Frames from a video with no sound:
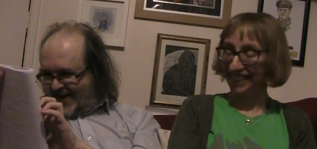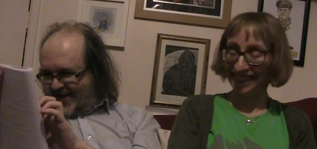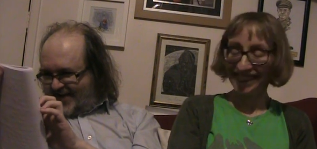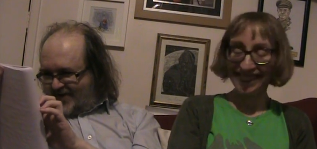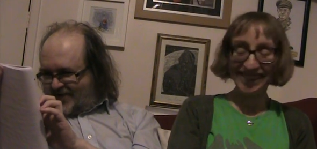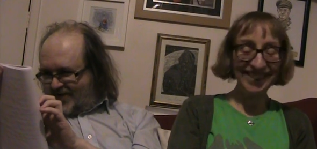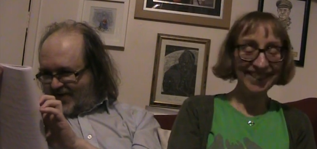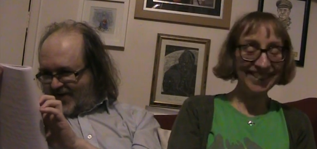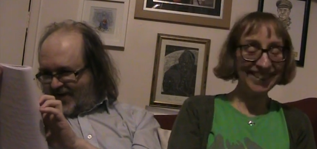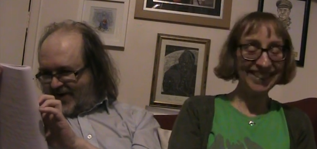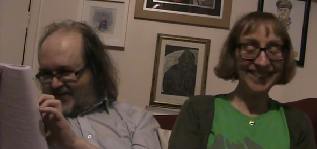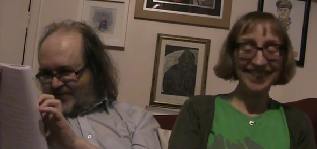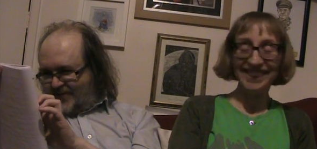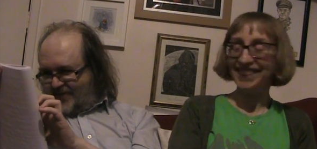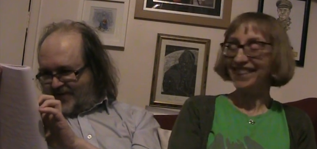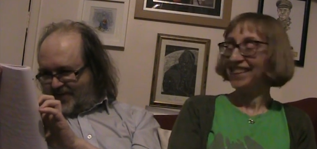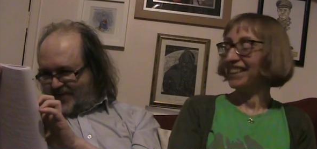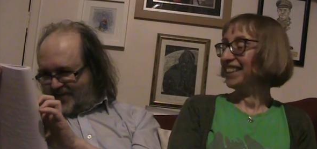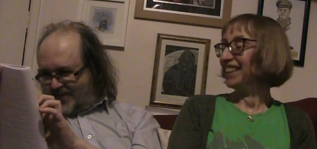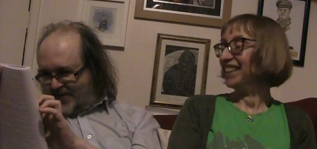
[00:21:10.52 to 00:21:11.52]

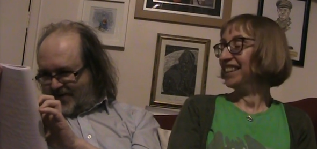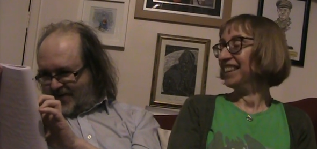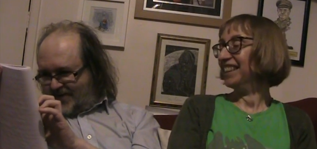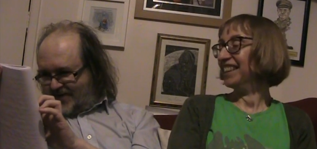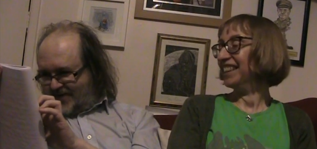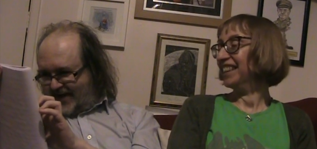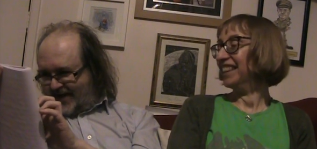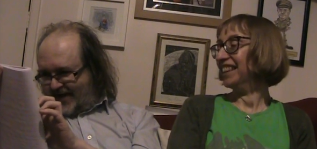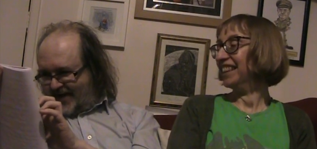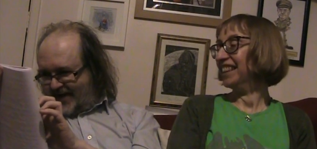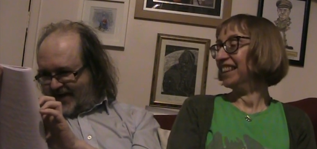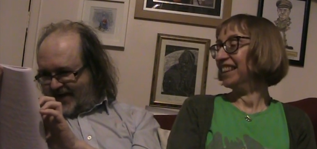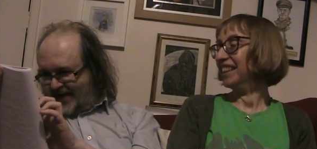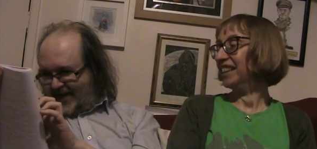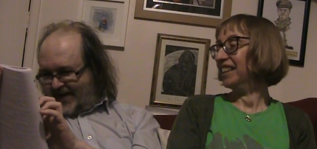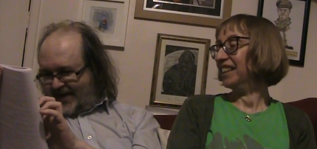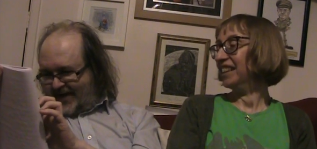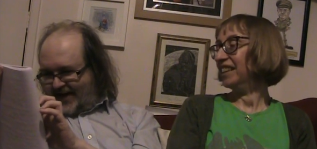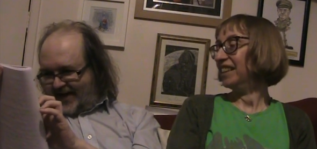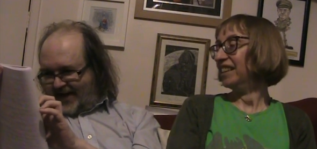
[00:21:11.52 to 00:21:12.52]
Speaker 1: triumphant music
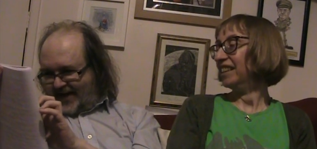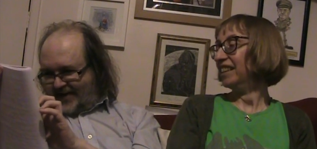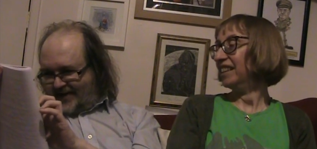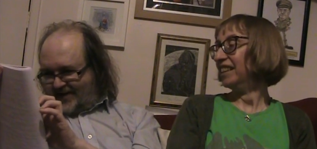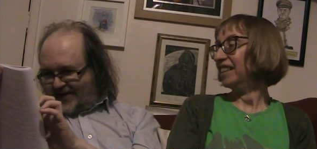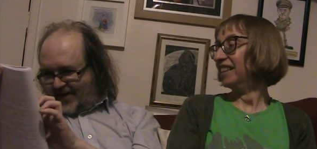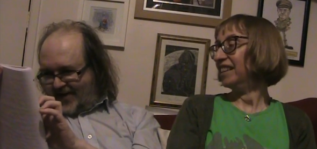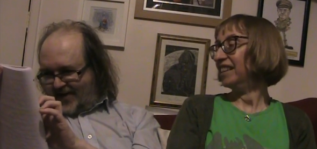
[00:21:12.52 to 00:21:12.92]
as the